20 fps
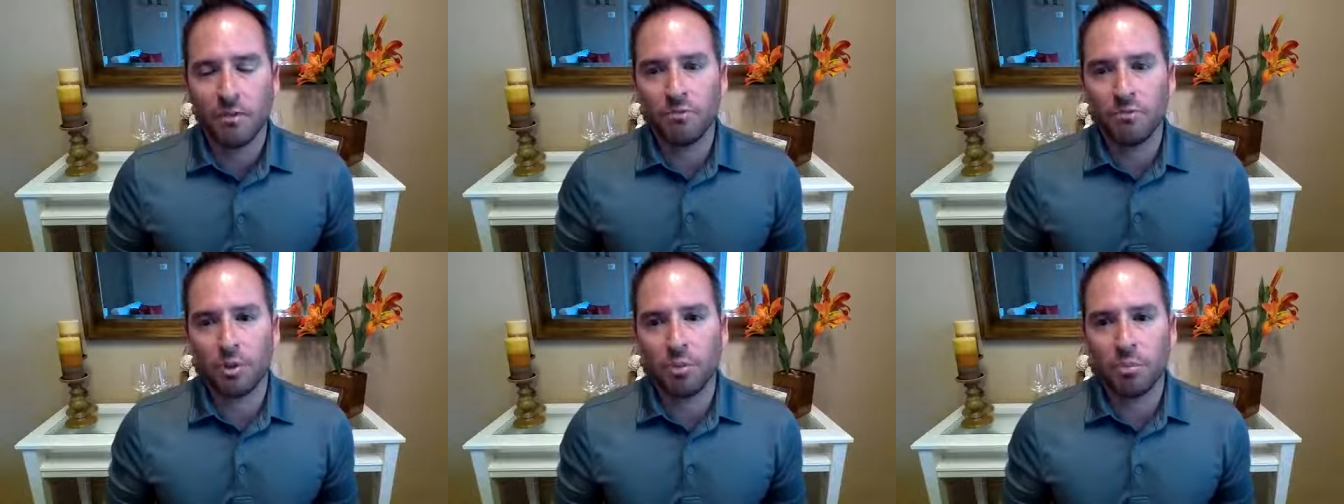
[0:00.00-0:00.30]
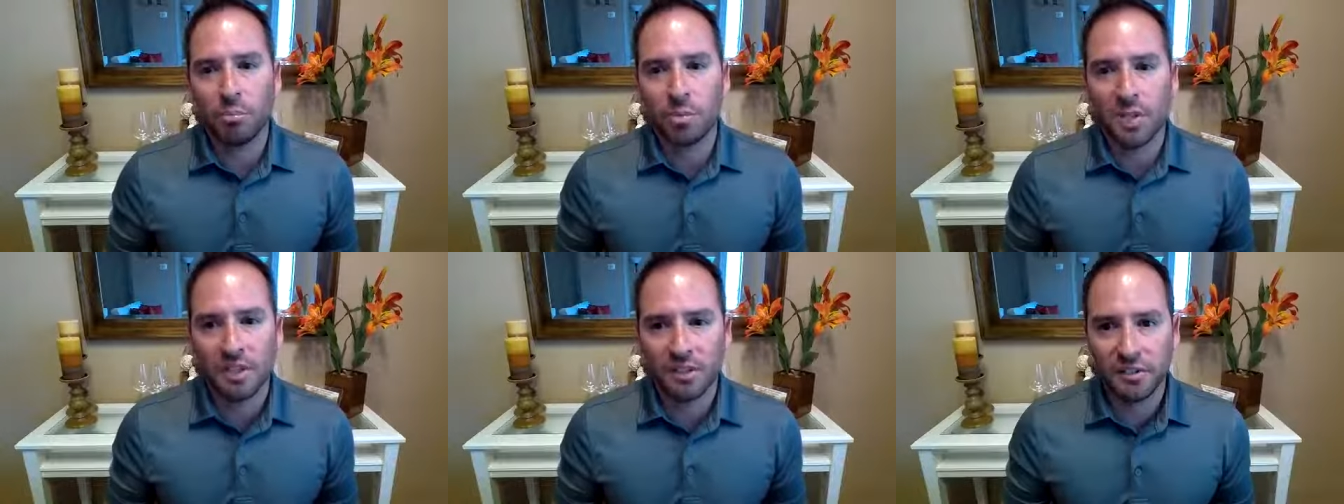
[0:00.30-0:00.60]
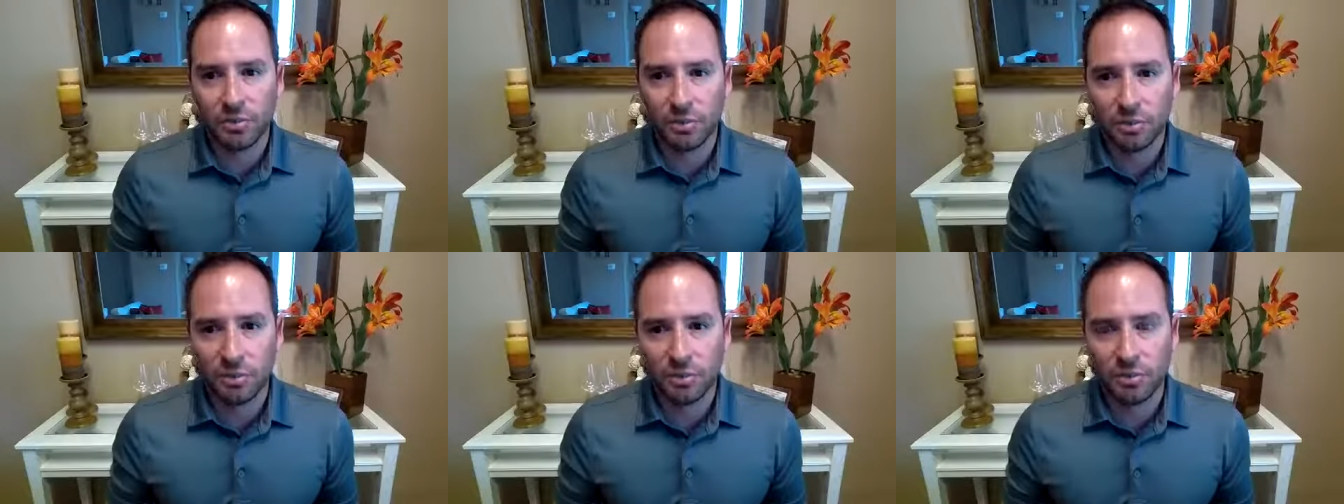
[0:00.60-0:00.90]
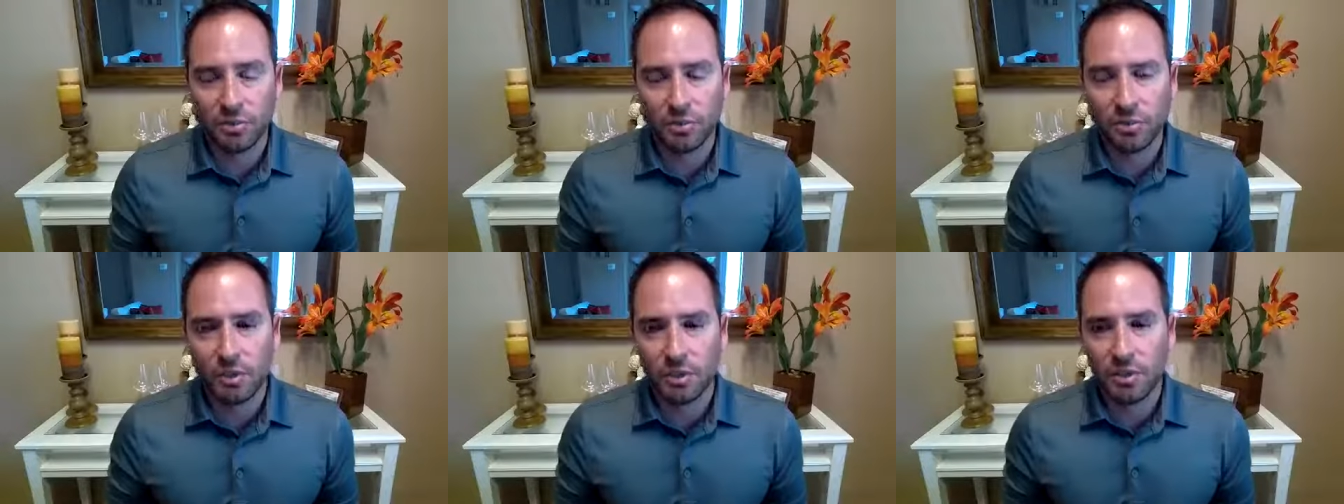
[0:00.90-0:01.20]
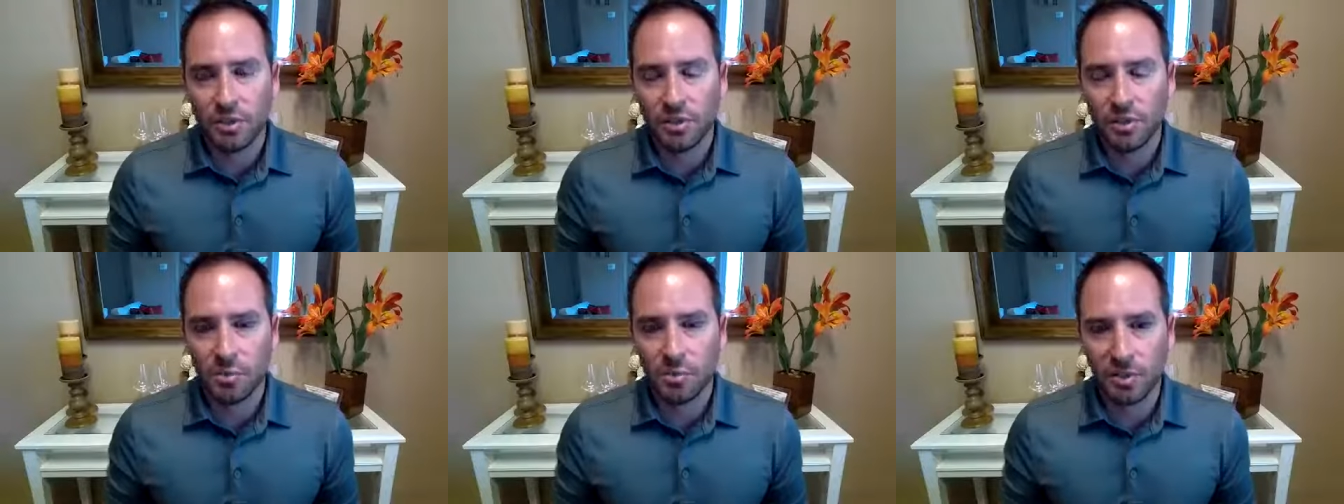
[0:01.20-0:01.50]
from Plenitude
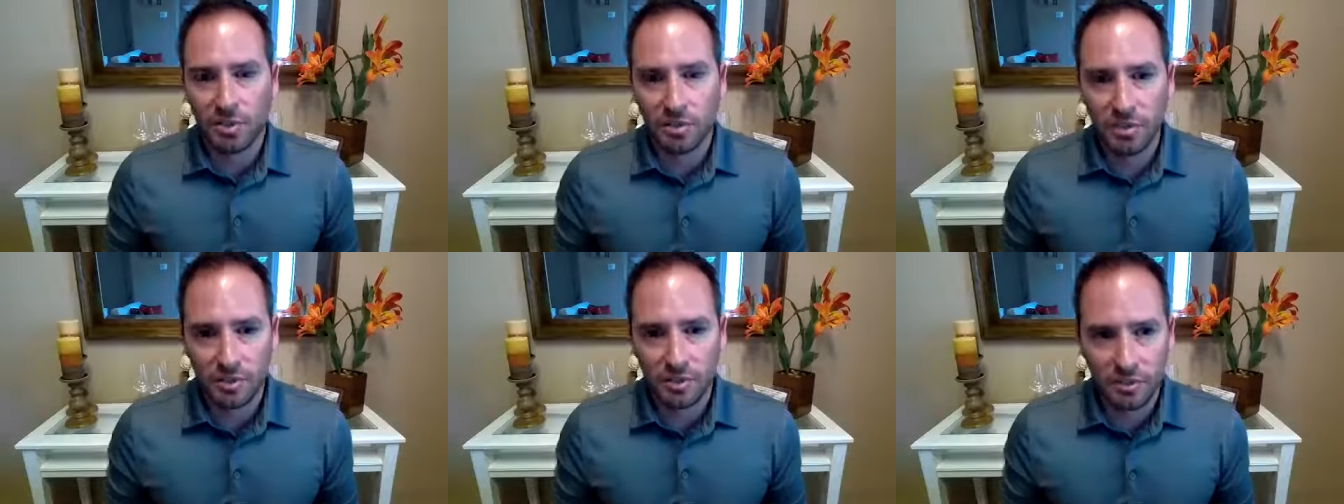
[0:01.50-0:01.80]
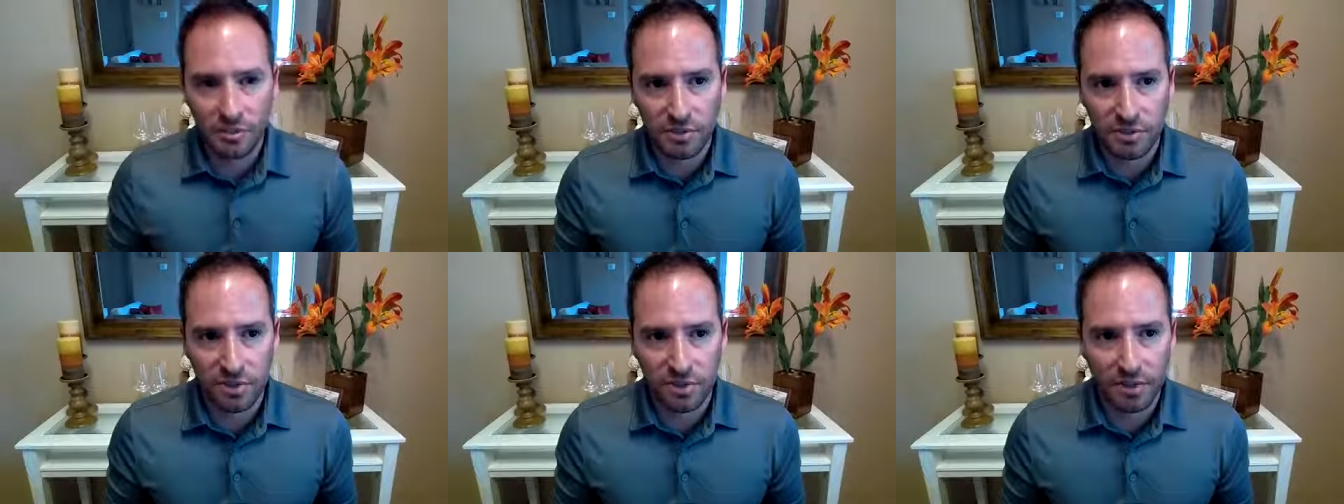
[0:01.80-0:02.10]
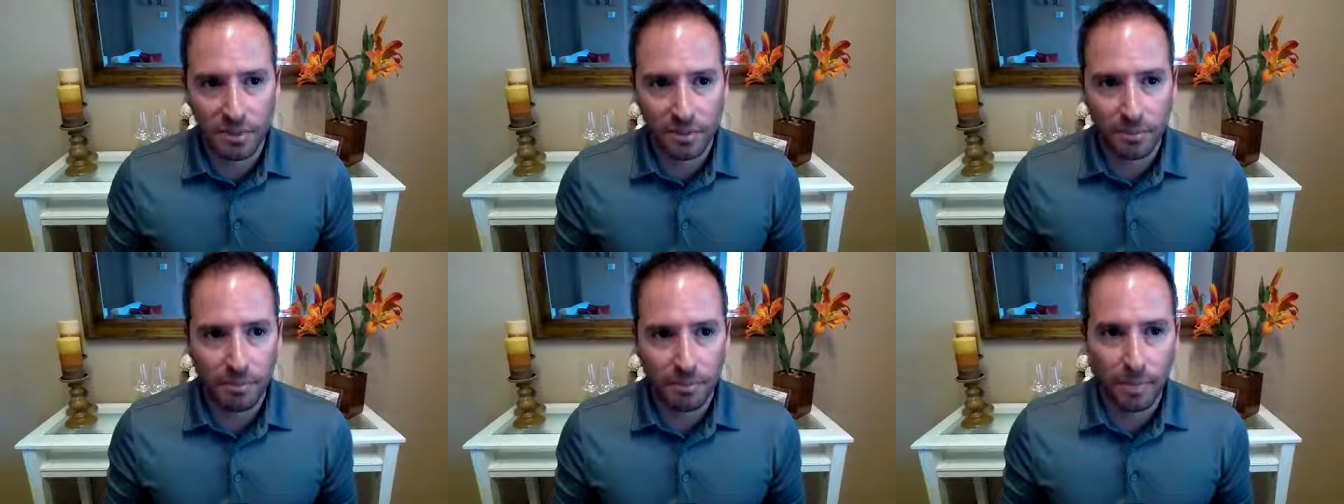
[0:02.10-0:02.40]
Spiritist Society.